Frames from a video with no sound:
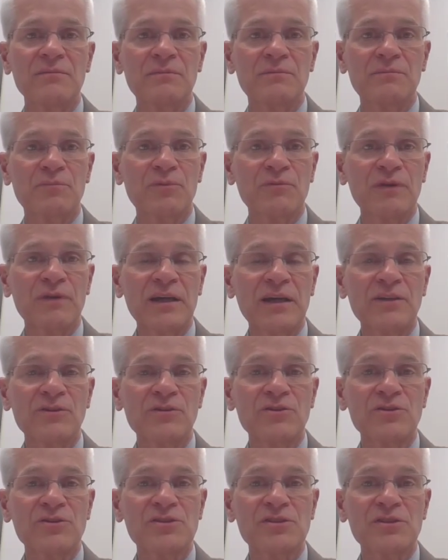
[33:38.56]

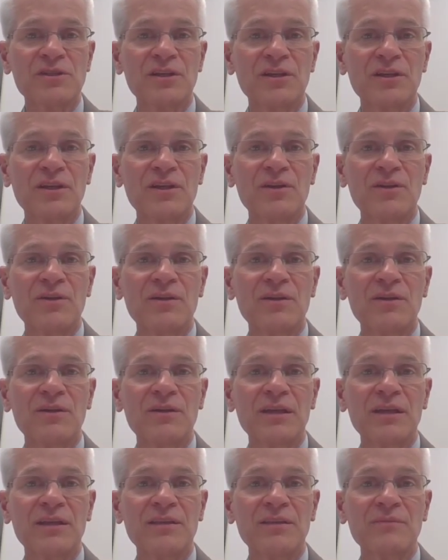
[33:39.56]
Providers
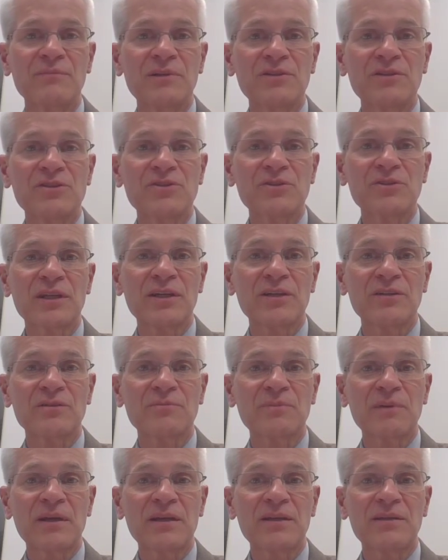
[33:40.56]
in the Minnesota Health
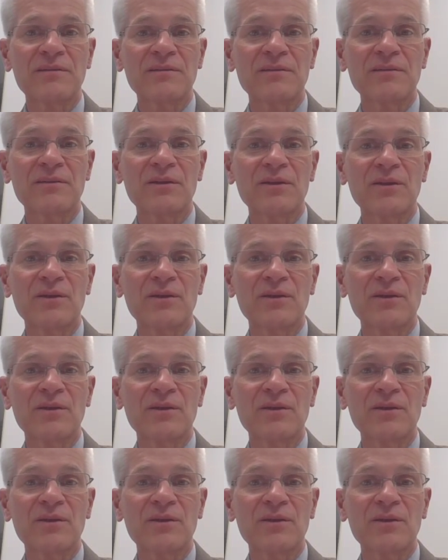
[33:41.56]
Plan